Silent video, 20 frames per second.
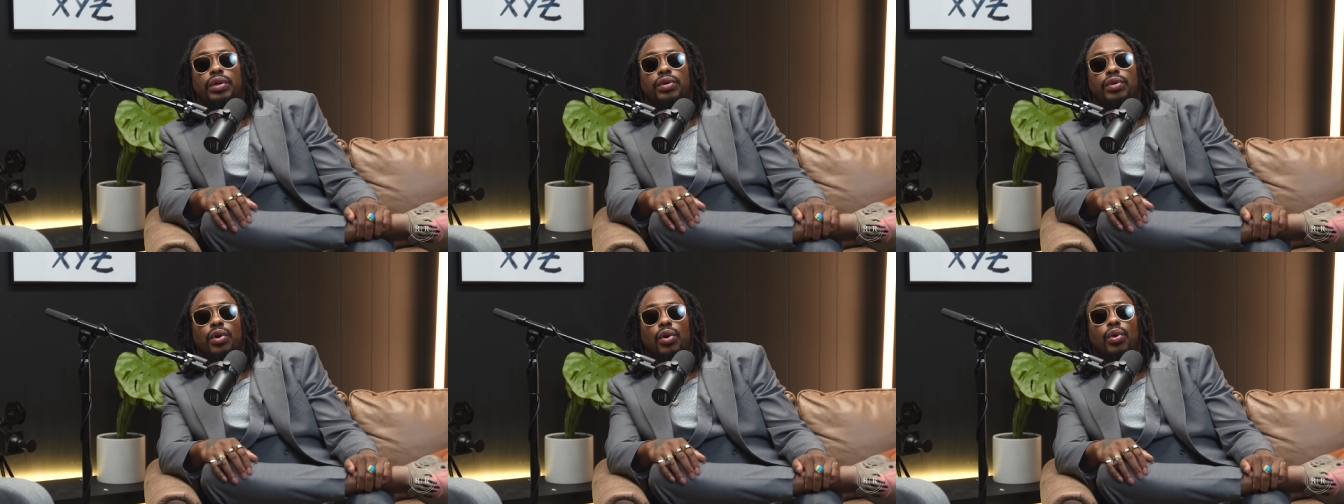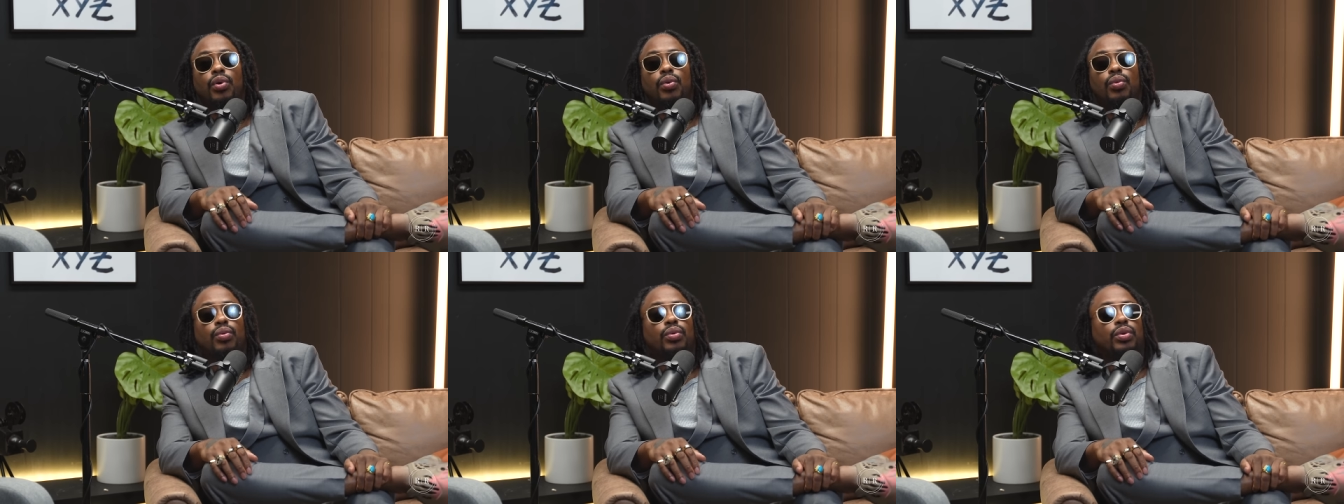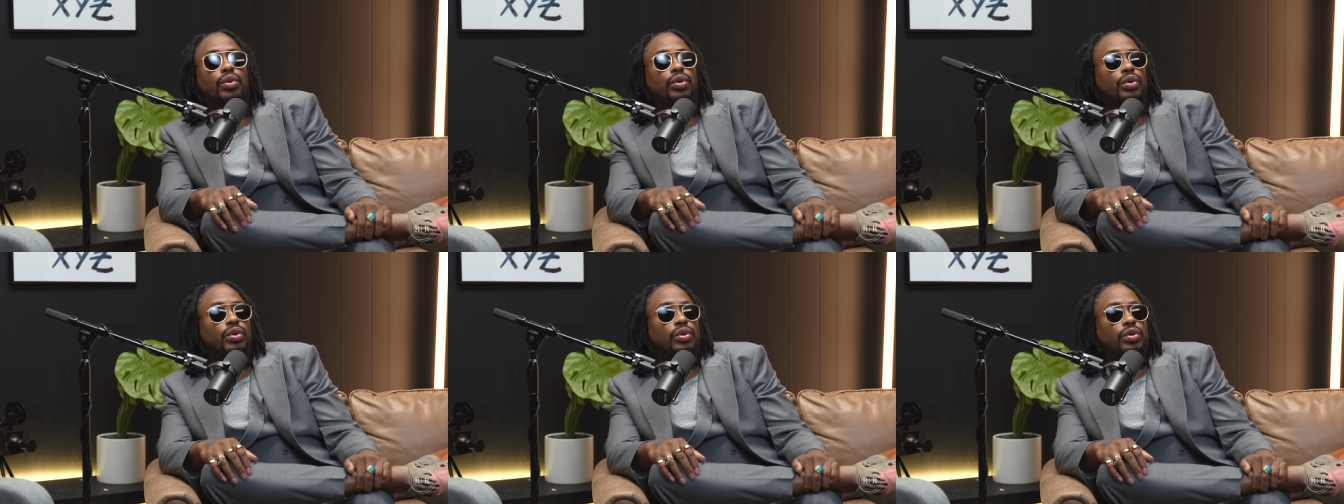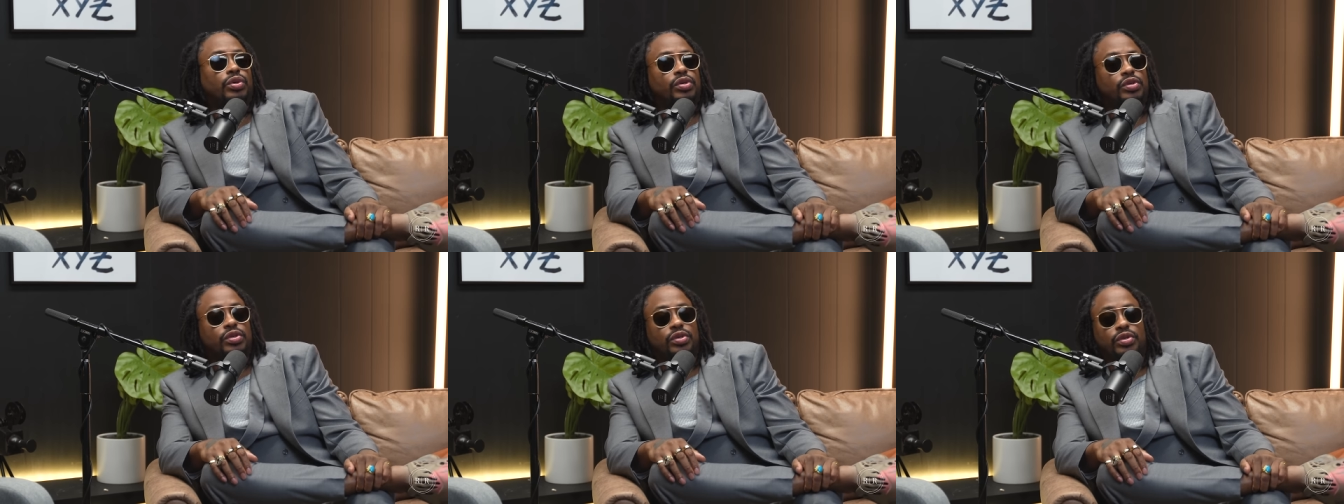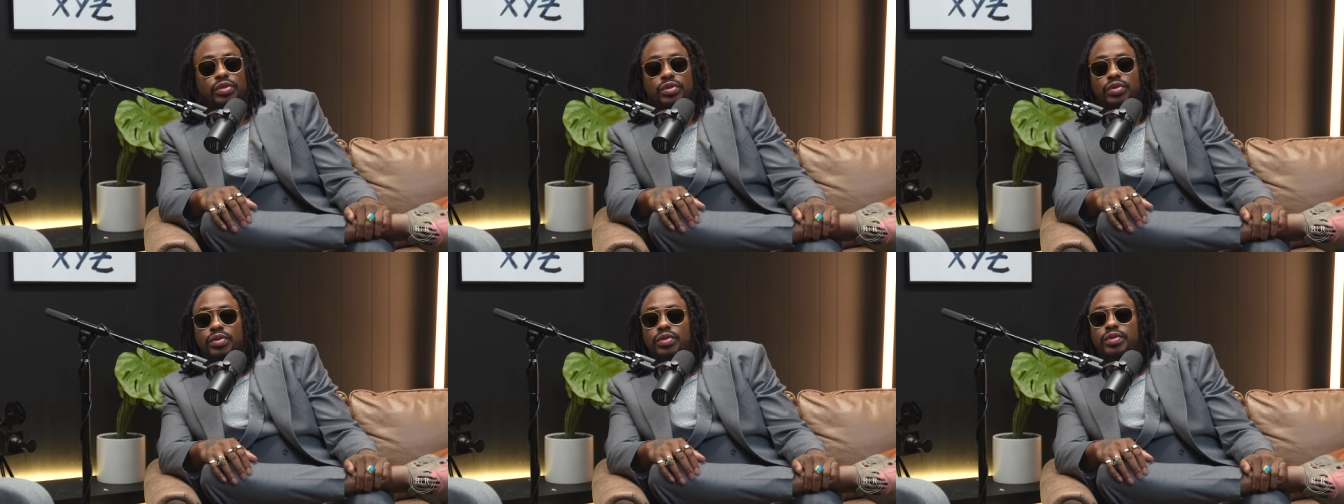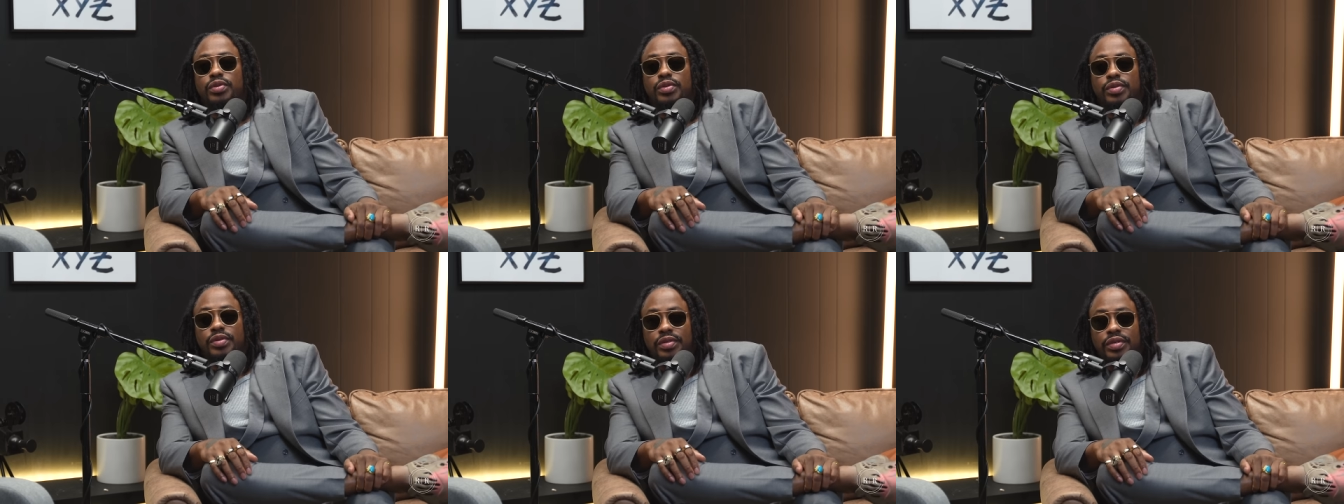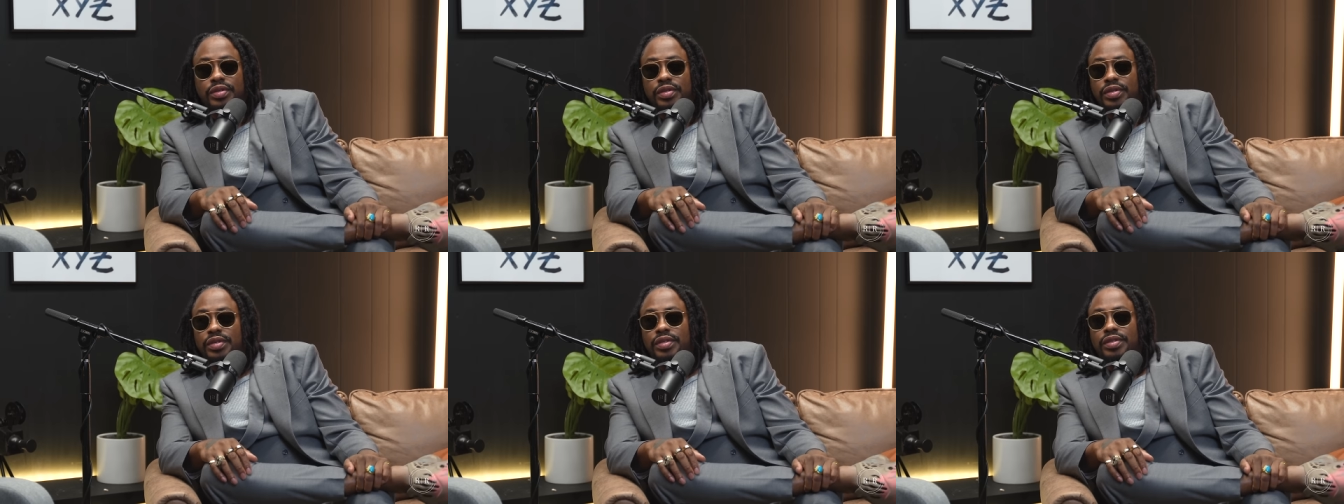no.
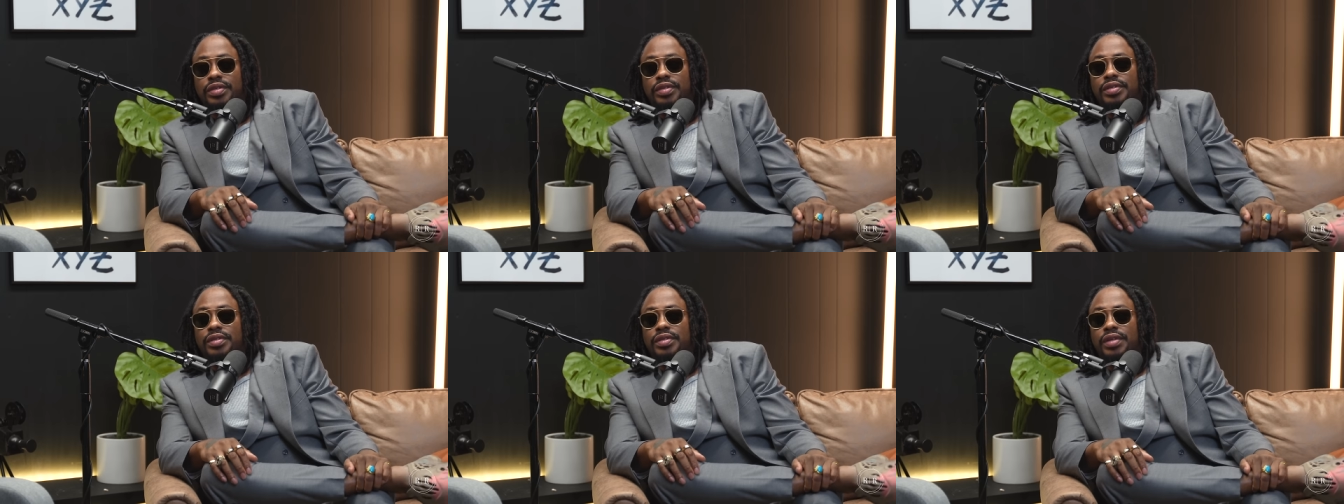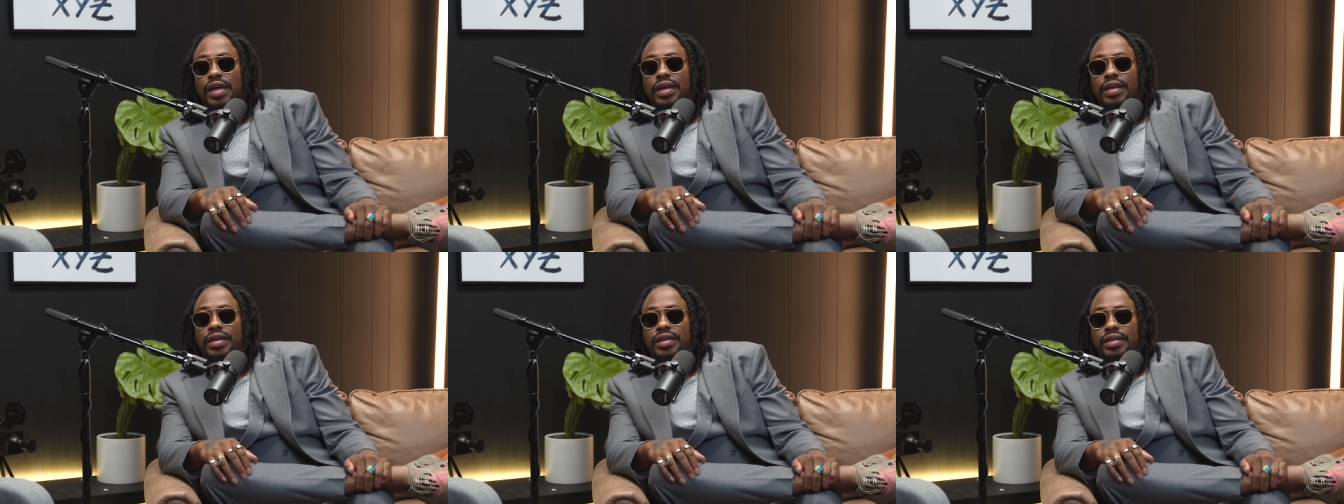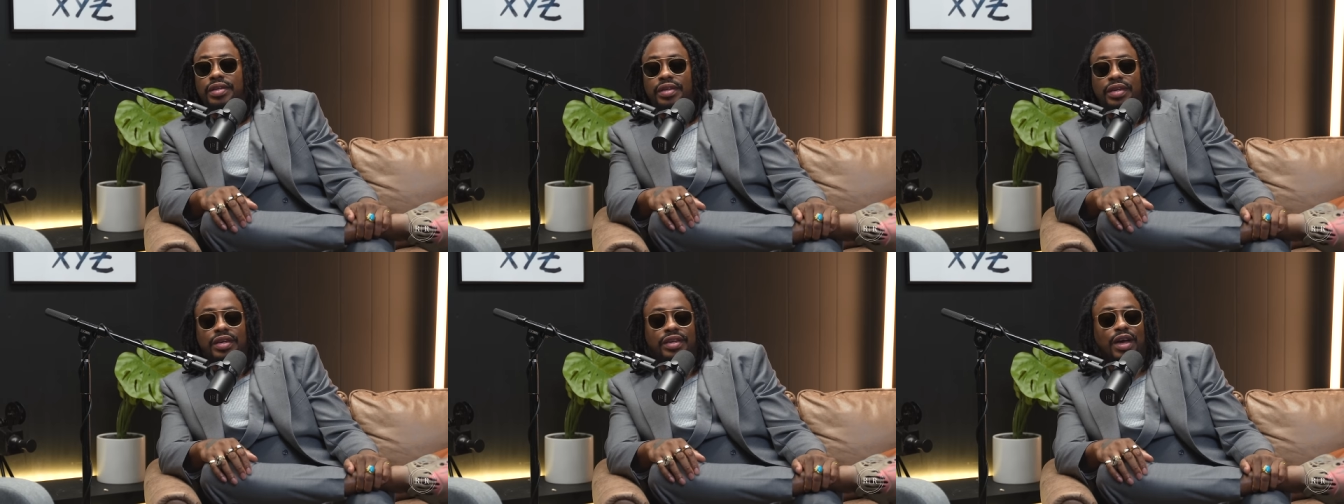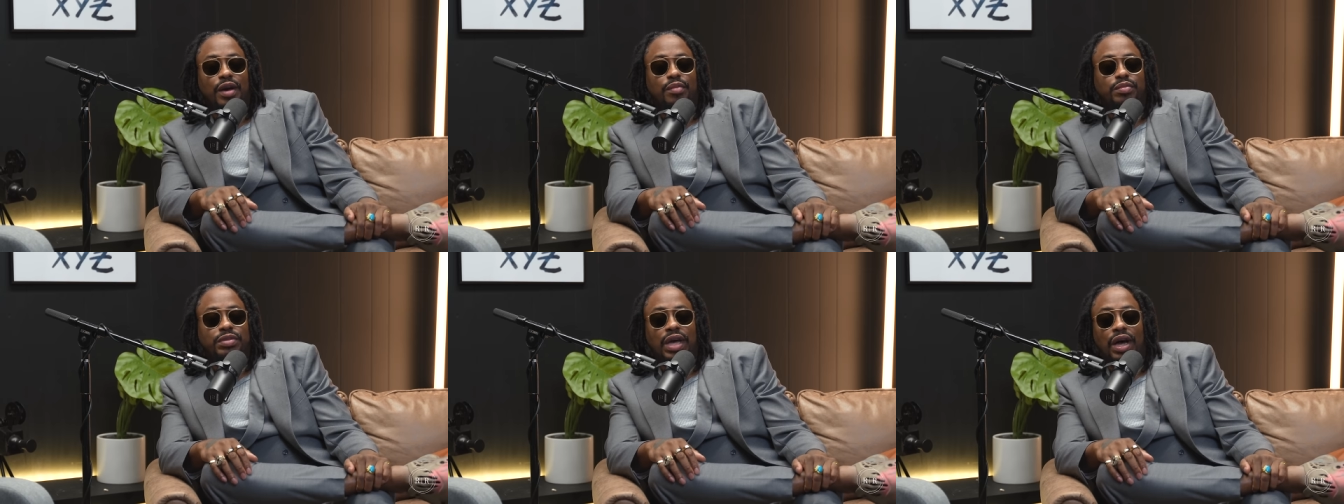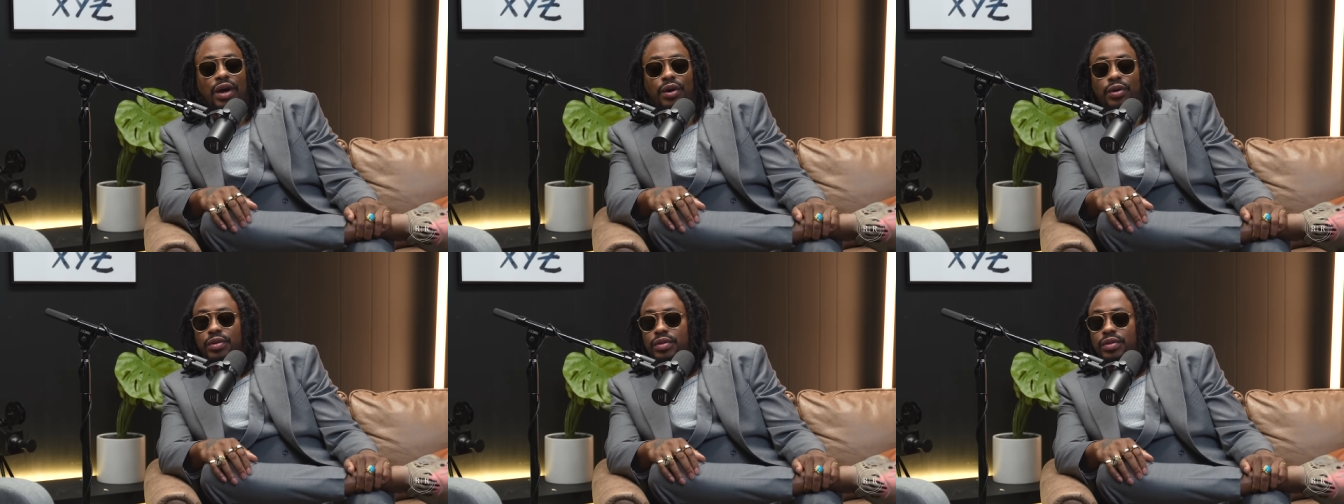It just like it comes out.